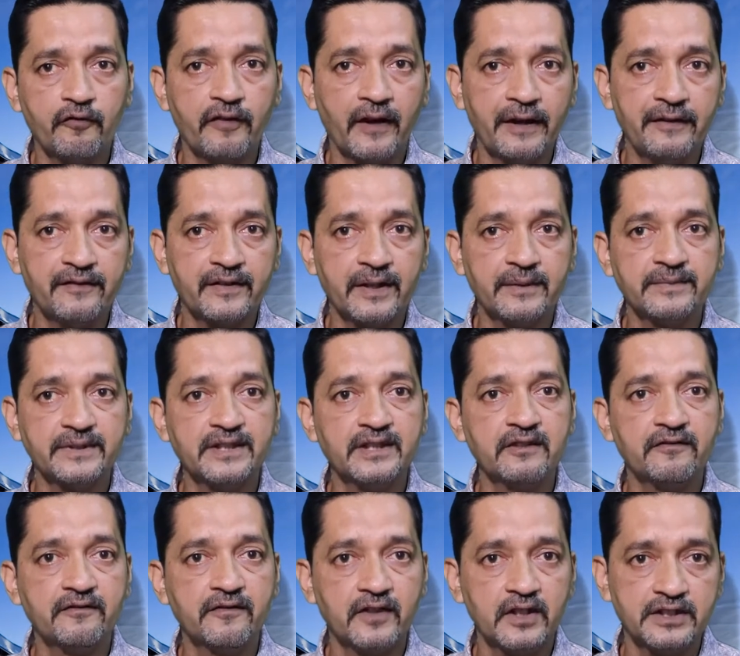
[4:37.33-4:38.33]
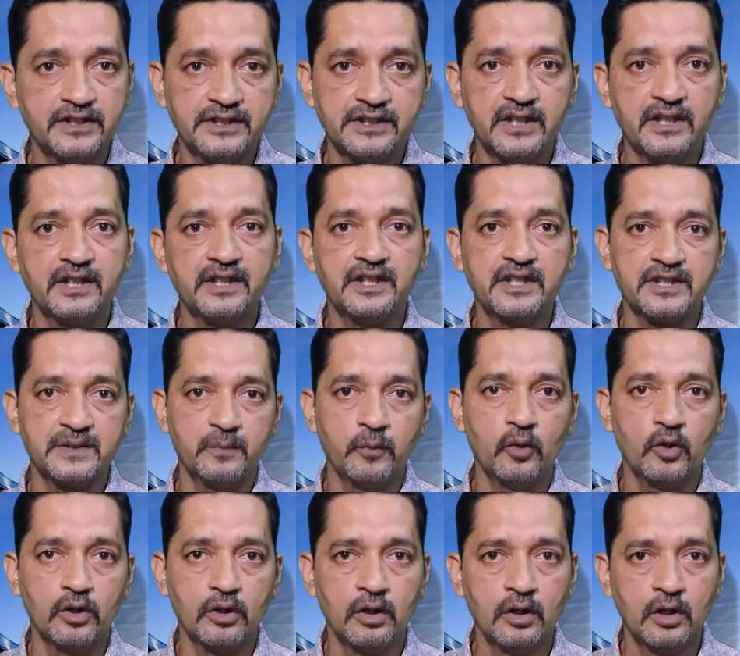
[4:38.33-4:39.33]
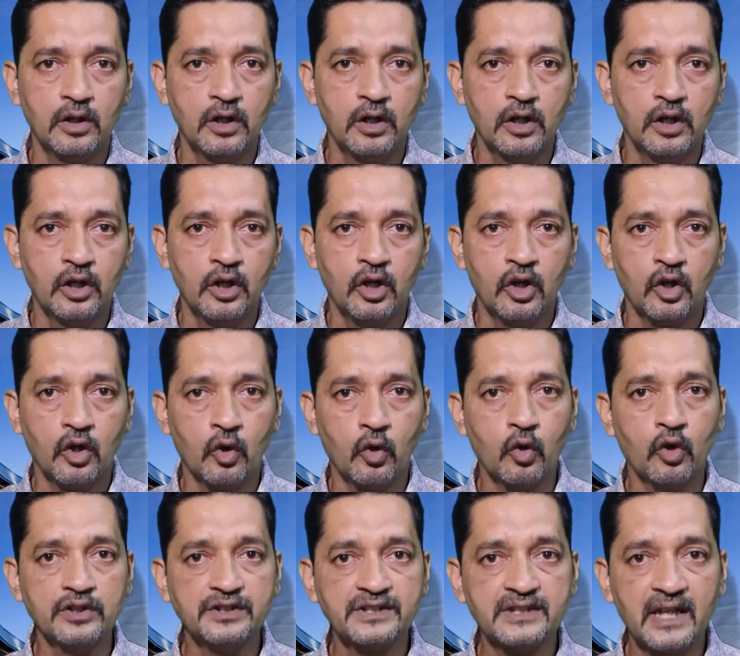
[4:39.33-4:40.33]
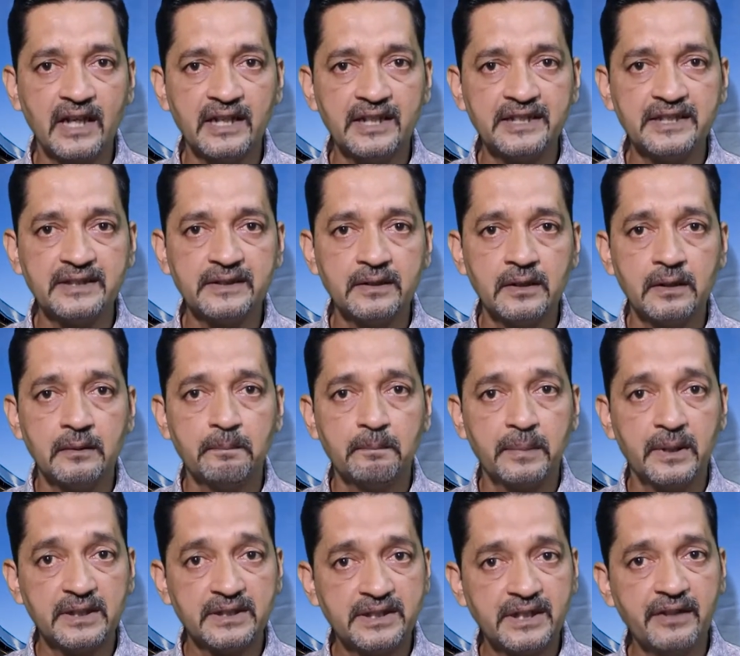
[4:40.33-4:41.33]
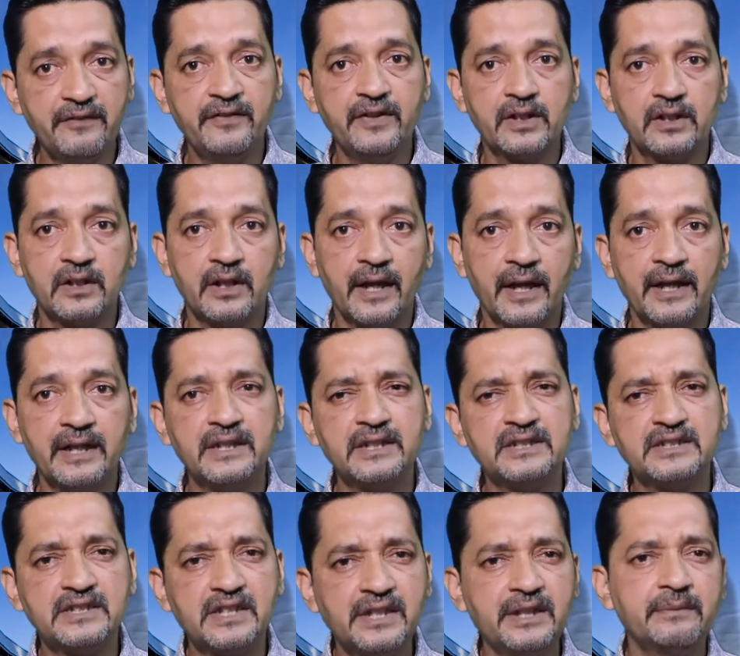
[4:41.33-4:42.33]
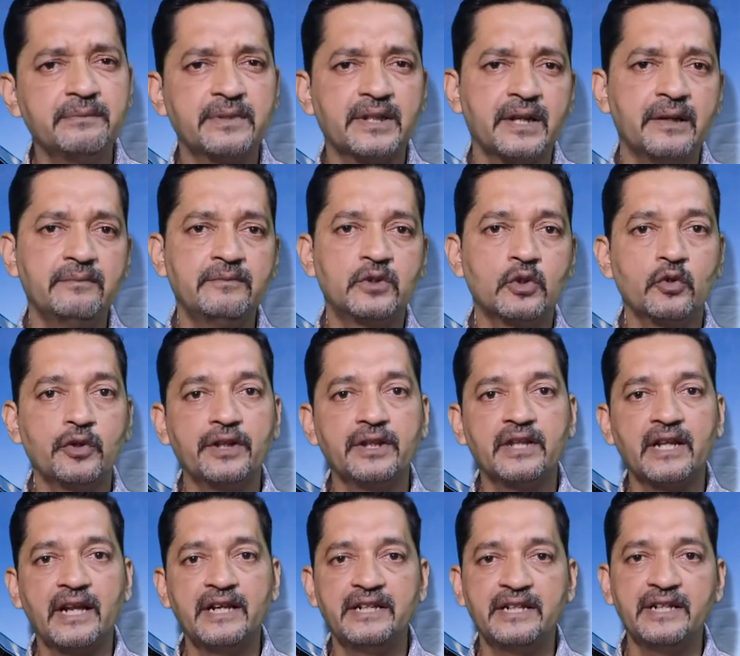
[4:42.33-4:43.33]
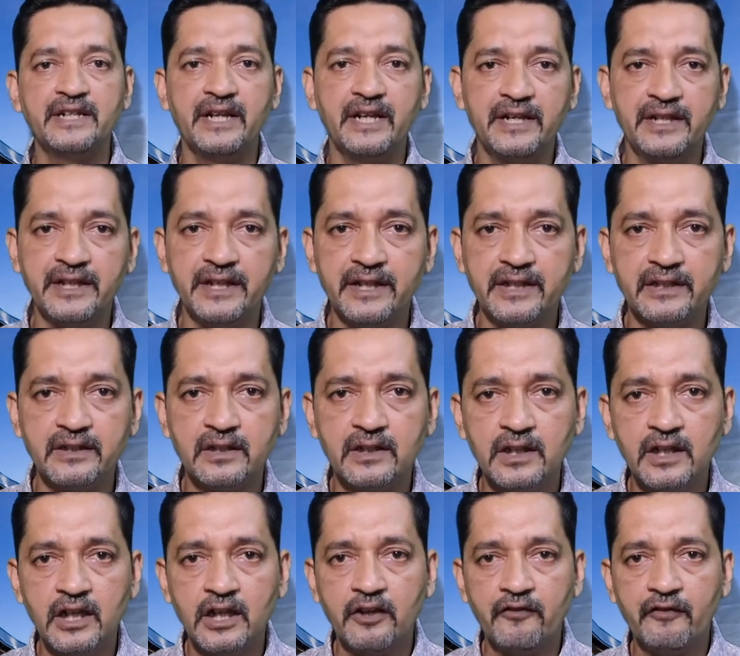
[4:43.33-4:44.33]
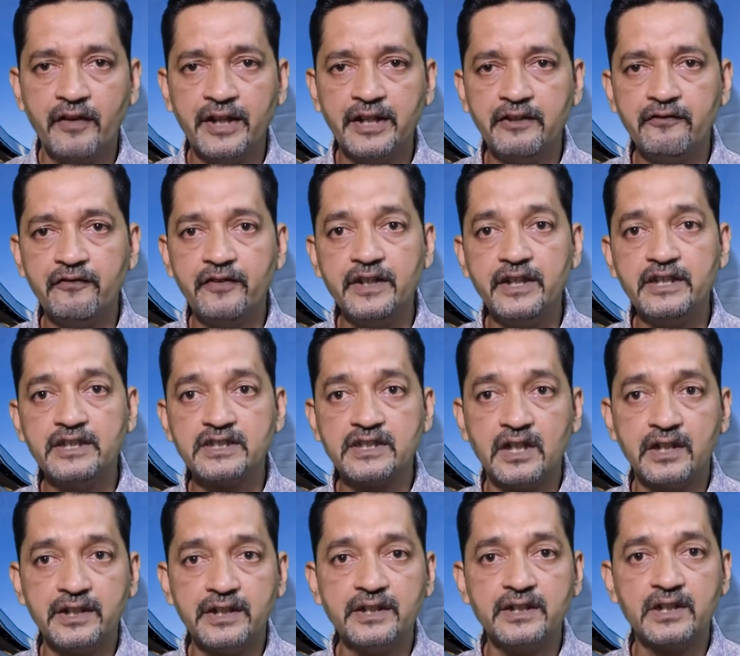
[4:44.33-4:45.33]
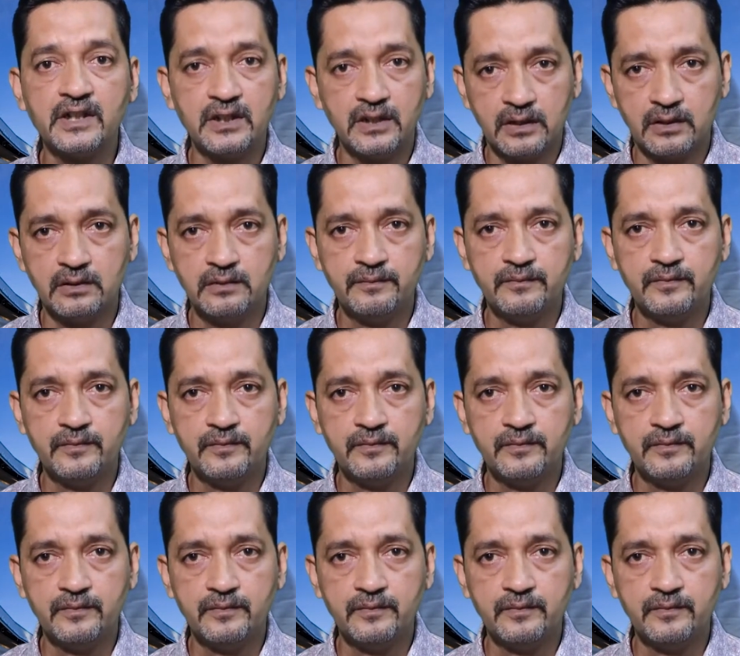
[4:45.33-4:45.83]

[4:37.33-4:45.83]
of 5 times in the first year in the sport, Gonzalez persevered and his dream came true in 1988 when he finished 33rd.